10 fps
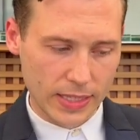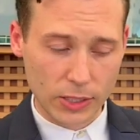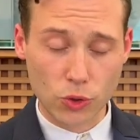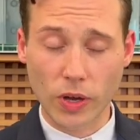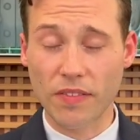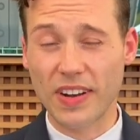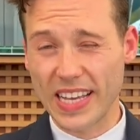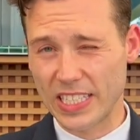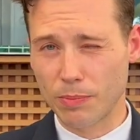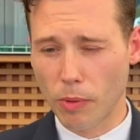that you have
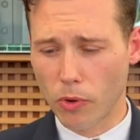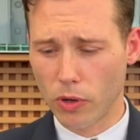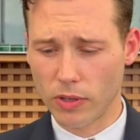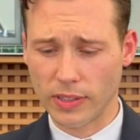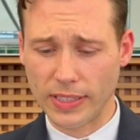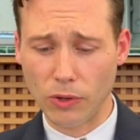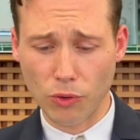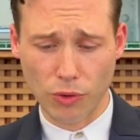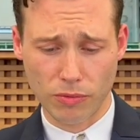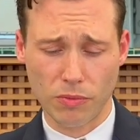less bubble than
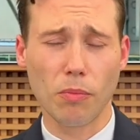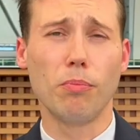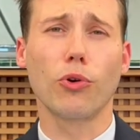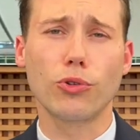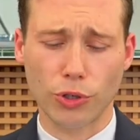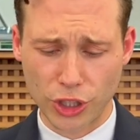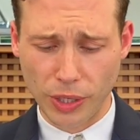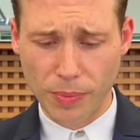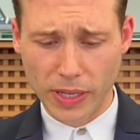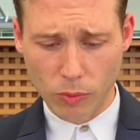a brut
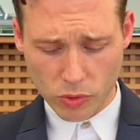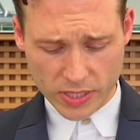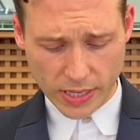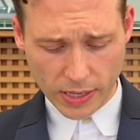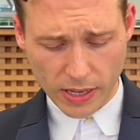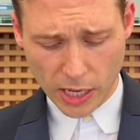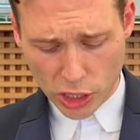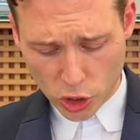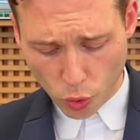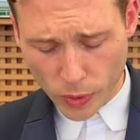champagne i would say
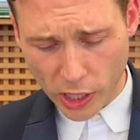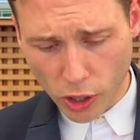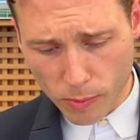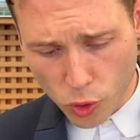so we come